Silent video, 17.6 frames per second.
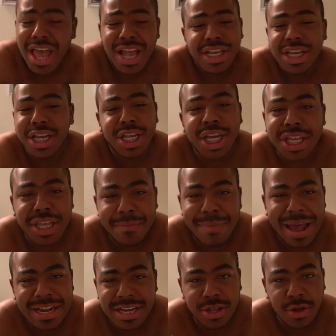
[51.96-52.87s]
Just
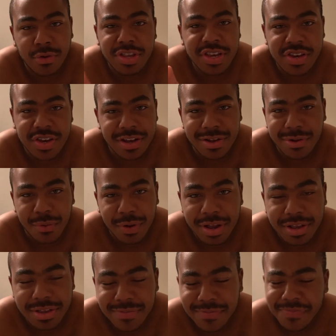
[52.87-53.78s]
imagine those shit
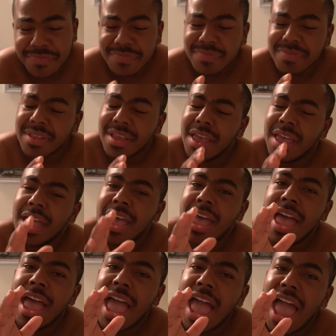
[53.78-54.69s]
noise.
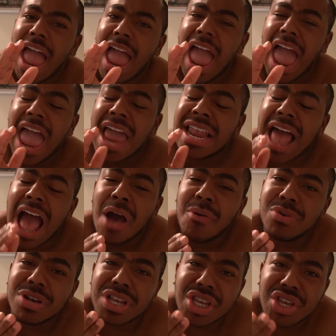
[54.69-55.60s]
And I
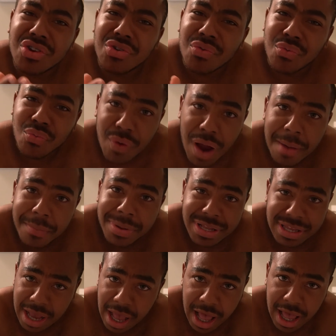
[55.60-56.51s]
was
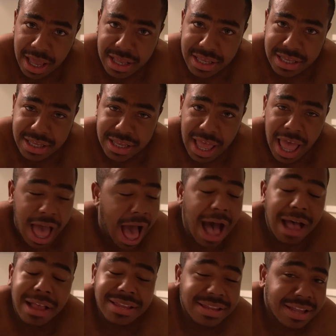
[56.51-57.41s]
traumatized.
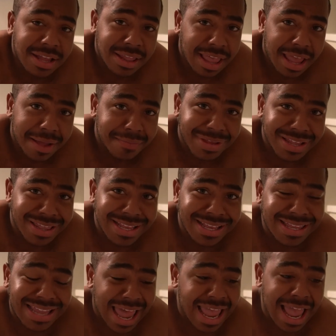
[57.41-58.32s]
I still am to
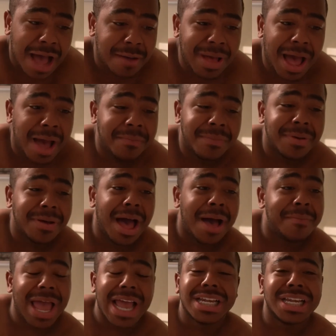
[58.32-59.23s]
this day. I'm
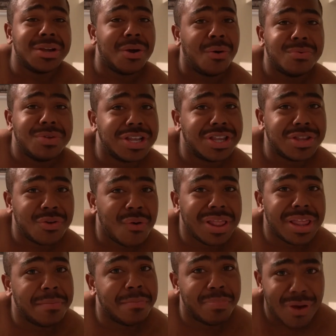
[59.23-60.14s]
actually on this
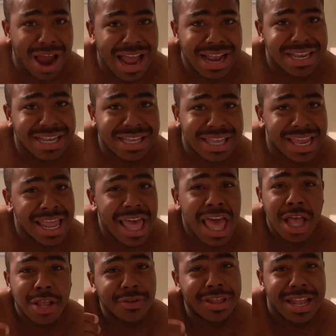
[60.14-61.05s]
toilet practicing.
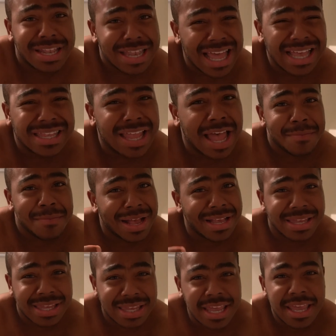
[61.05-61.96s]
So the next I
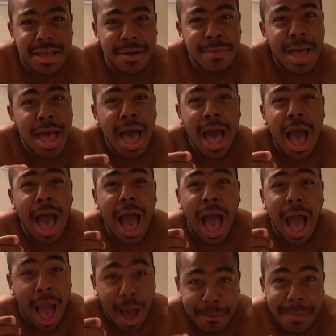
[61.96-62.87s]
see him,
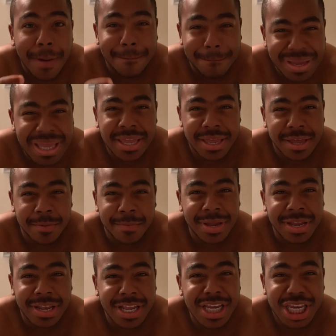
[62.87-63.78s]
I'm going to beat him
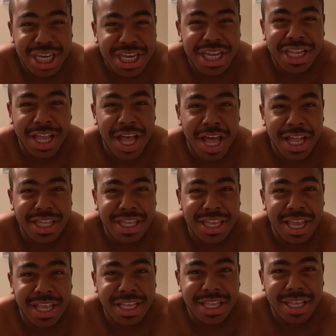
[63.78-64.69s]
in this shit
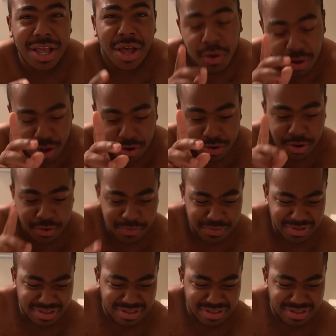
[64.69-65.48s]
contest. Hold on.